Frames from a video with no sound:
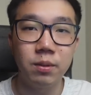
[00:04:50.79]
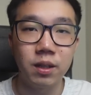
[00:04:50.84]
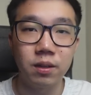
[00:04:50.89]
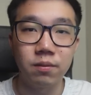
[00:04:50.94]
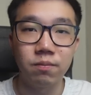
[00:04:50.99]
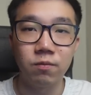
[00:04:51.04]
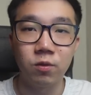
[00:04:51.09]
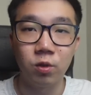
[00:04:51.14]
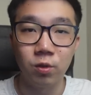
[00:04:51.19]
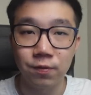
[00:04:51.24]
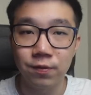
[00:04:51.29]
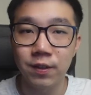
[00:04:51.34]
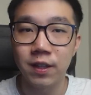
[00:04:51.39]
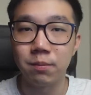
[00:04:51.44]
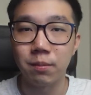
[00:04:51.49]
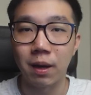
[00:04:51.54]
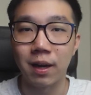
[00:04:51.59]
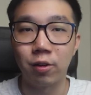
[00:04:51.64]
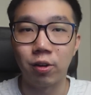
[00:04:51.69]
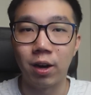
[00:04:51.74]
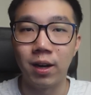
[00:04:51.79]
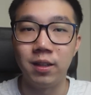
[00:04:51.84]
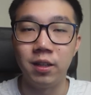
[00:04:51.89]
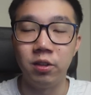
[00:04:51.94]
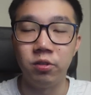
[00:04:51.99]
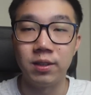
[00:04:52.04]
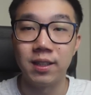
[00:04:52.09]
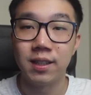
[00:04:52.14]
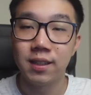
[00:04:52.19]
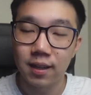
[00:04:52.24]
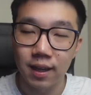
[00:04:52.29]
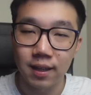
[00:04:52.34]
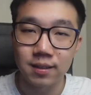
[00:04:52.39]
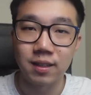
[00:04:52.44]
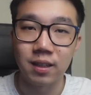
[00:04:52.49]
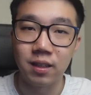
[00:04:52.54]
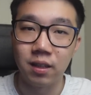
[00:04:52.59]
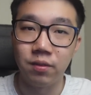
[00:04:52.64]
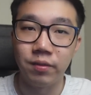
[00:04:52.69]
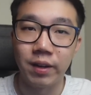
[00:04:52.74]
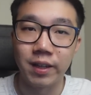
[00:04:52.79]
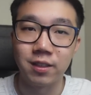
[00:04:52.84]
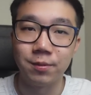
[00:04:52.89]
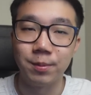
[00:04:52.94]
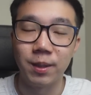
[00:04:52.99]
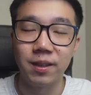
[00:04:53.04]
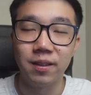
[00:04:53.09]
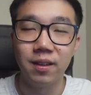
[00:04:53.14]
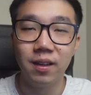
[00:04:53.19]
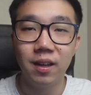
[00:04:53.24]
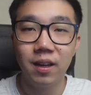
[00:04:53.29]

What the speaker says: it to fit my criteria as an investment.